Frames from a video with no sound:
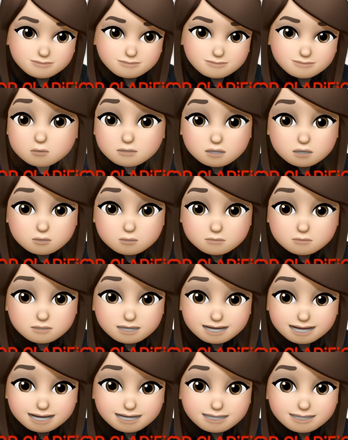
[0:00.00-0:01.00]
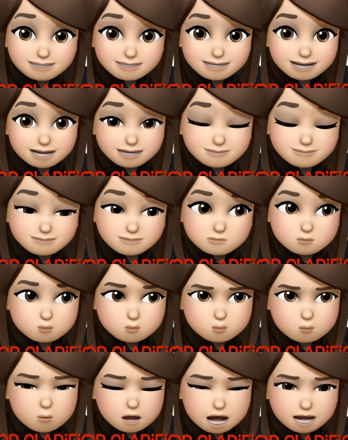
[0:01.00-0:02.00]
Could you please tell us
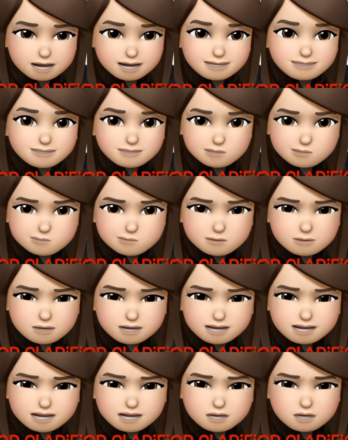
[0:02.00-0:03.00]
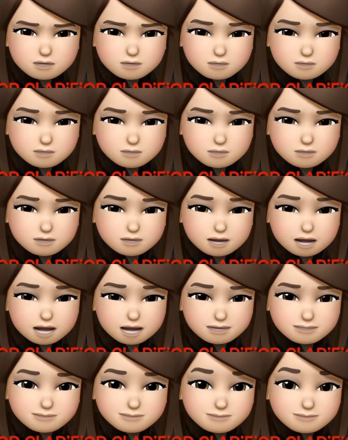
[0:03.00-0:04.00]
why do you think your
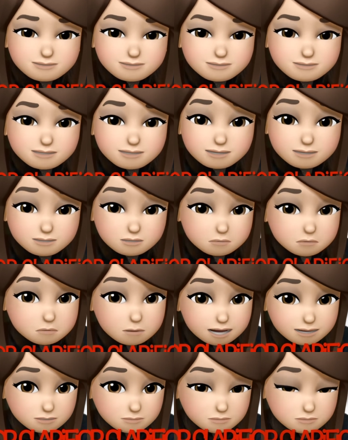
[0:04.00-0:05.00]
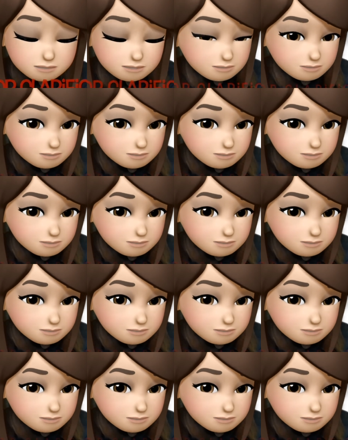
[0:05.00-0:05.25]
idea is better?